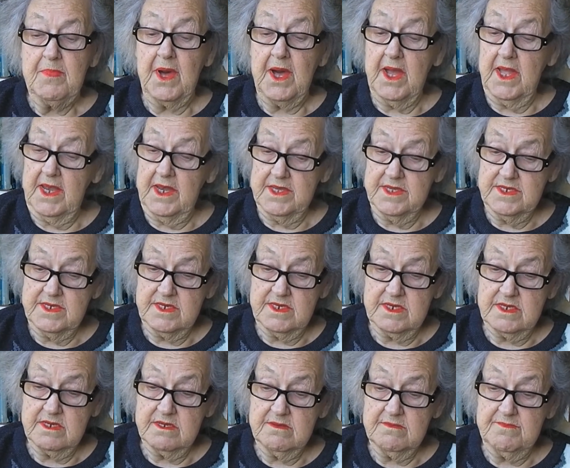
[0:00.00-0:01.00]

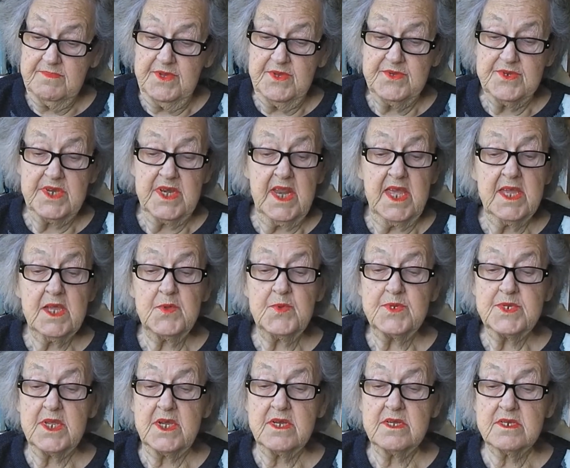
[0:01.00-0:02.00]
Pilate built an
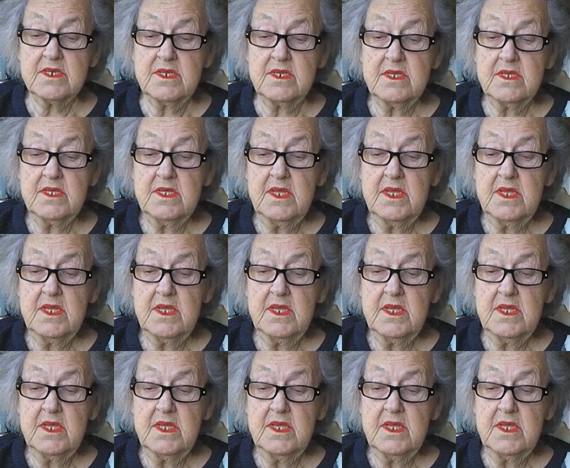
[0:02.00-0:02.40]
aqueduct